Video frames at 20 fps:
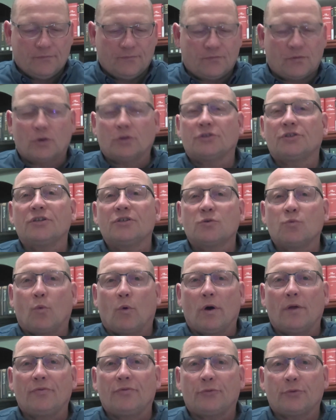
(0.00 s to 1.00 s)
verses
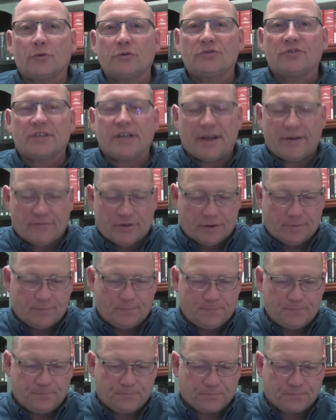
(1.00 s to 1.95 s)
1 through 7.